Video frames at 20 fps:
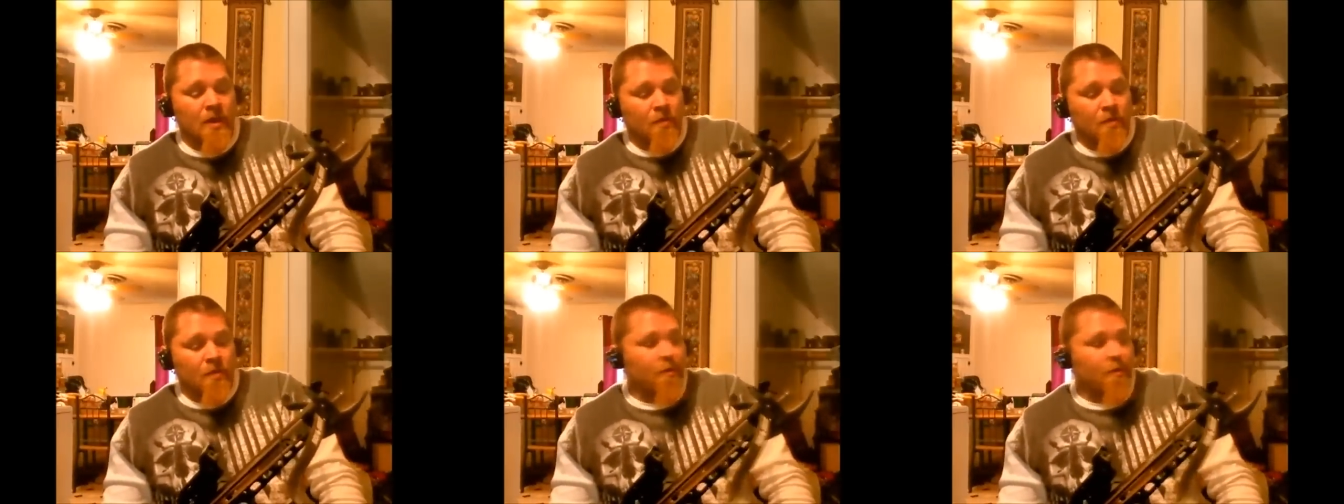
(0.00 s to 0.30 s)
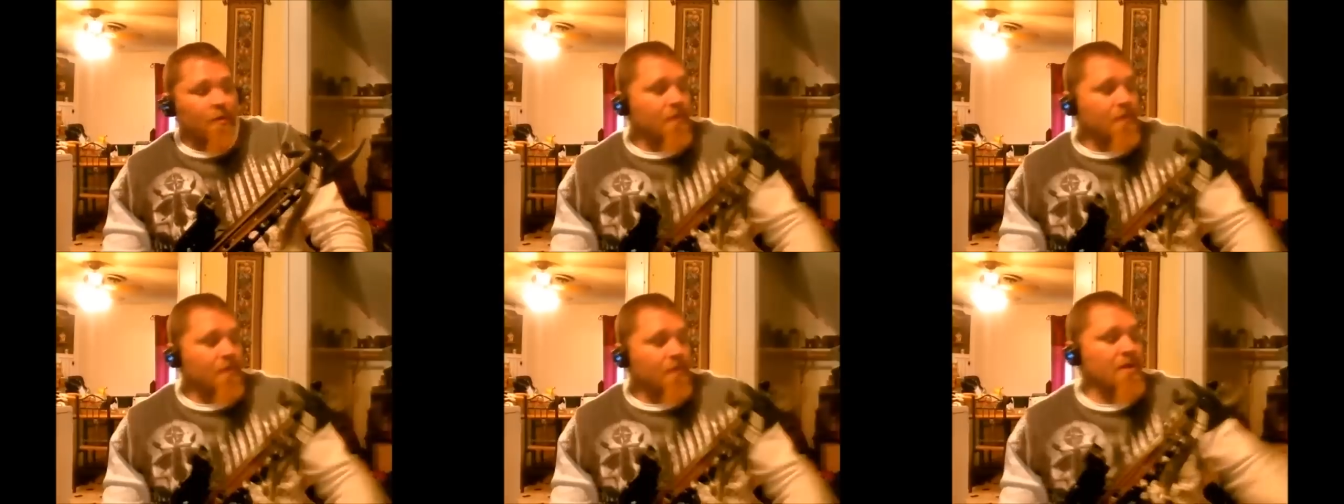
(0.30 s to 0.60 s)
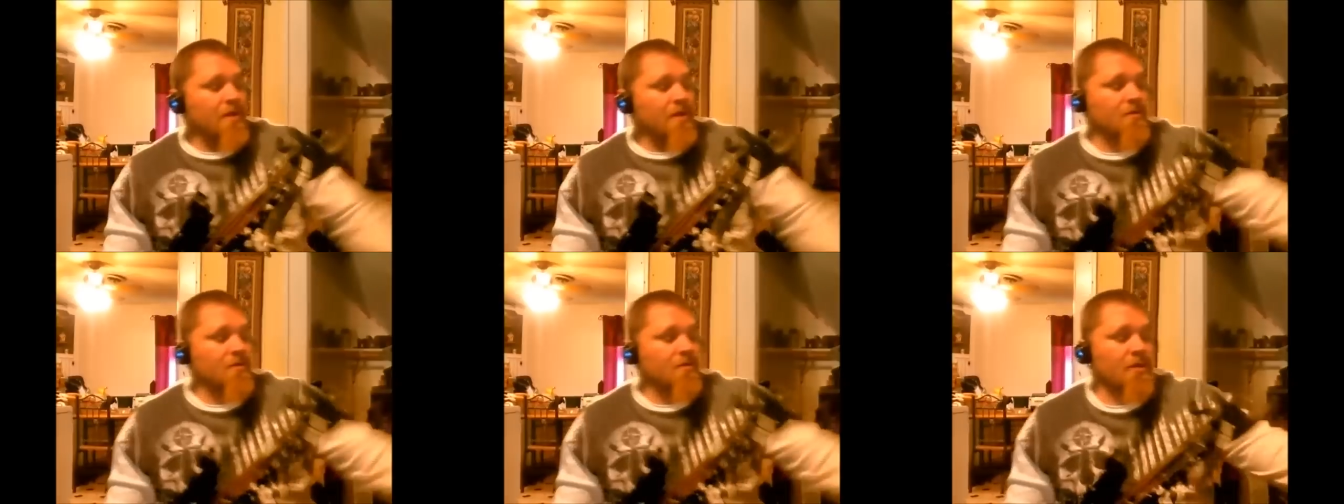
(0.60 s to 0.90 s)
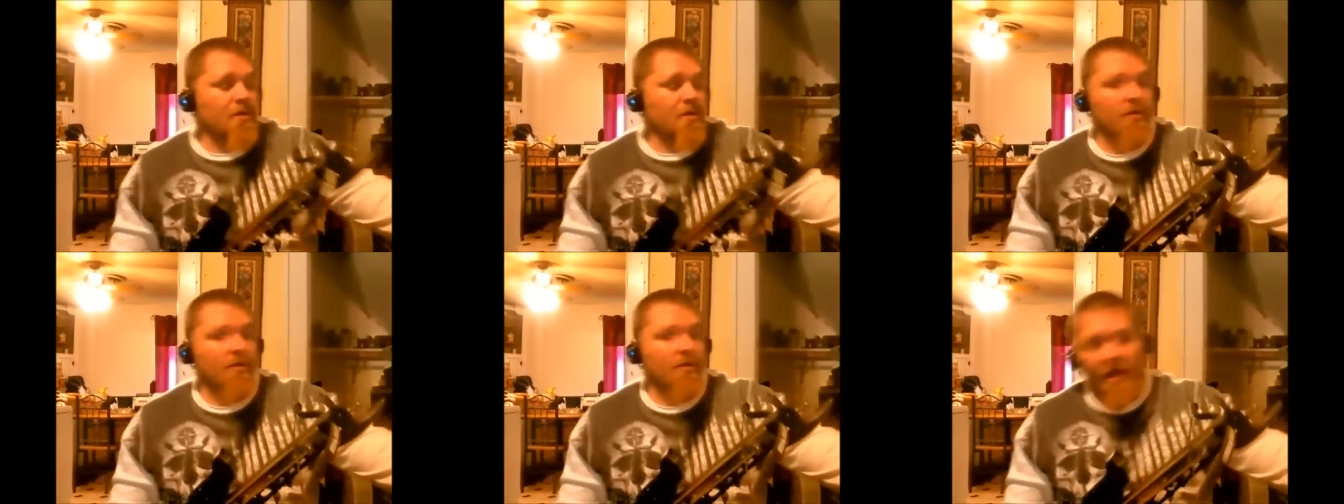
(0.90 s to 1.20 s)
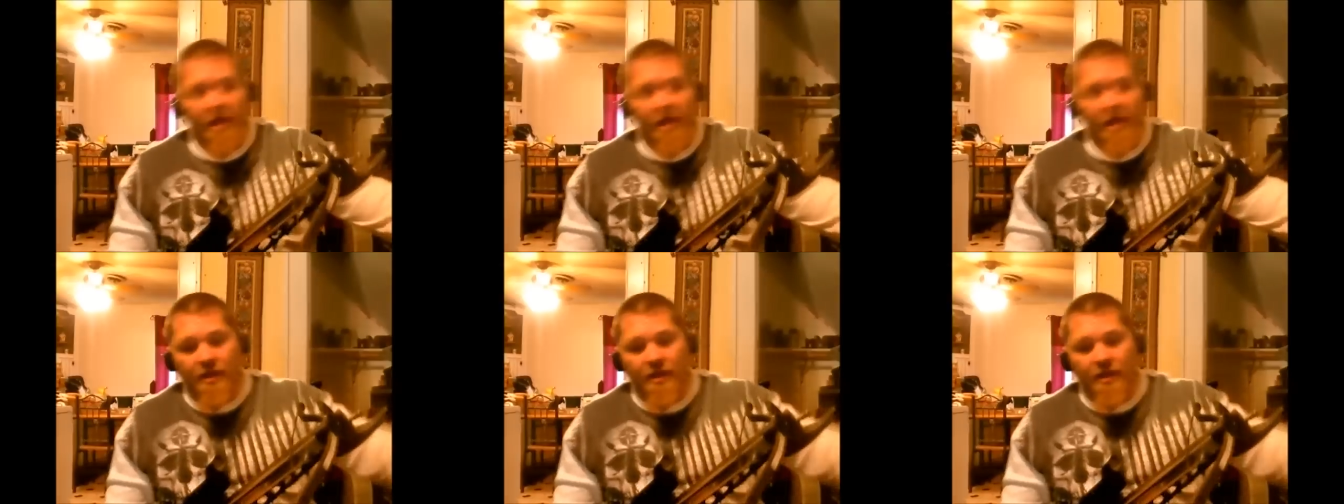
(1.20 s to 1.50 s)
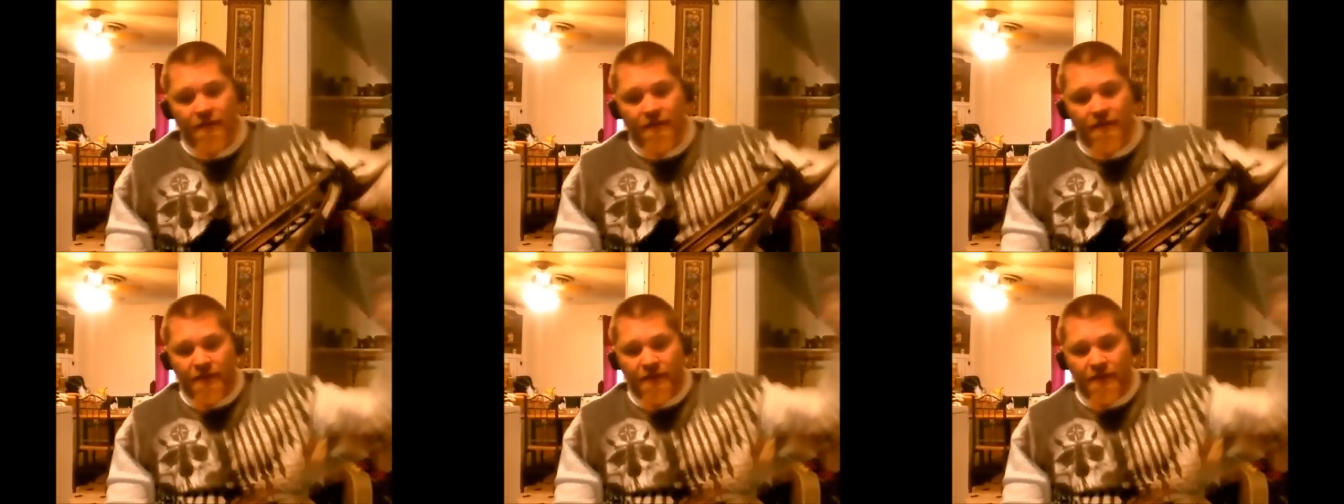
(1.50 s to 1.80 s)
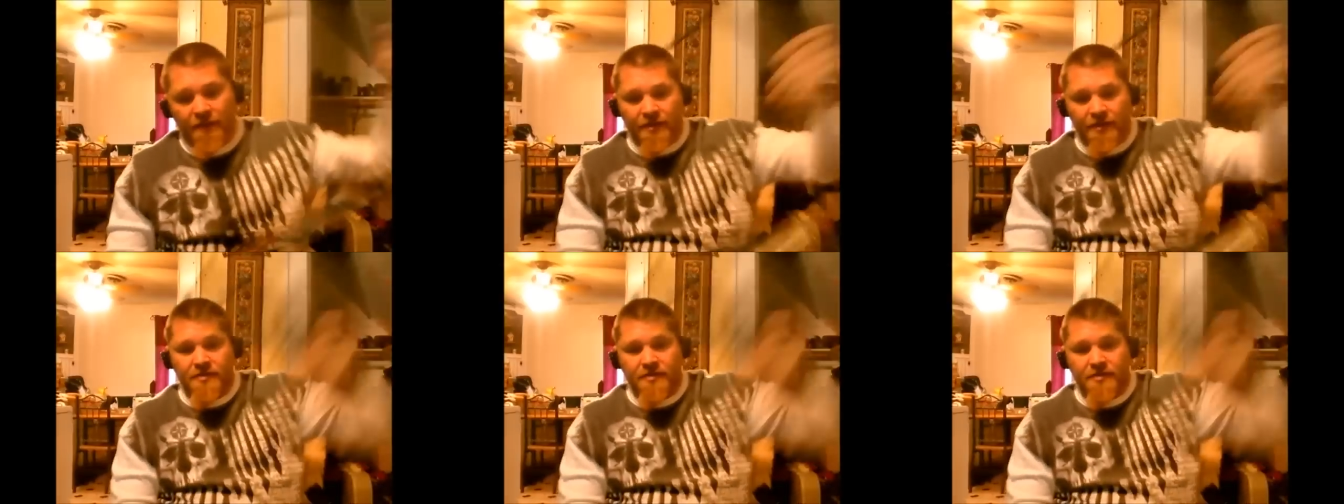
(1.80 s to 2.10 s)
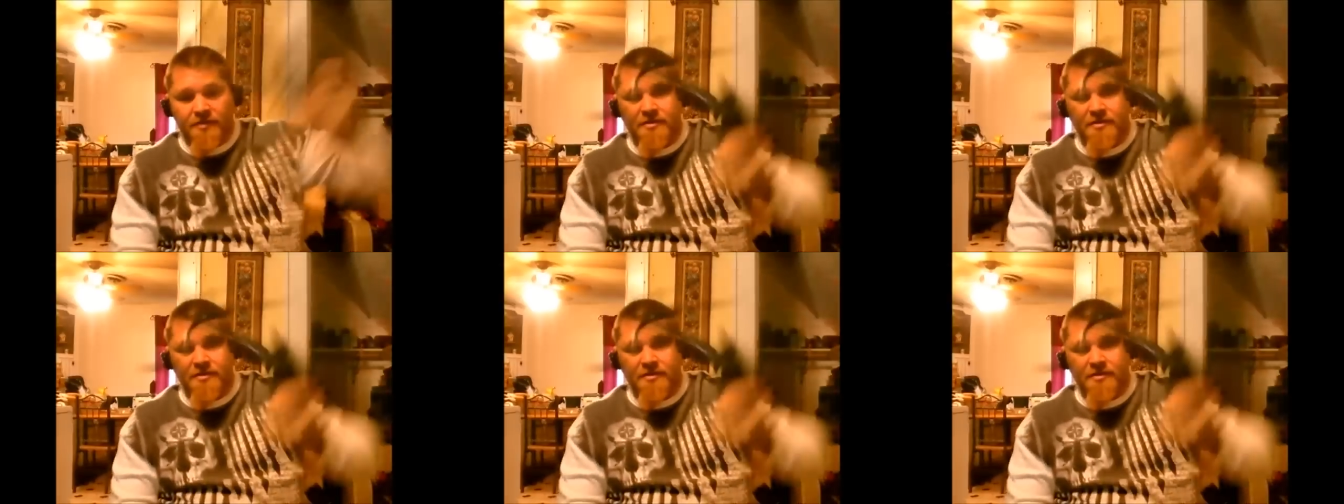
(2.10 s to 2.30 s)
Pretty much what you have is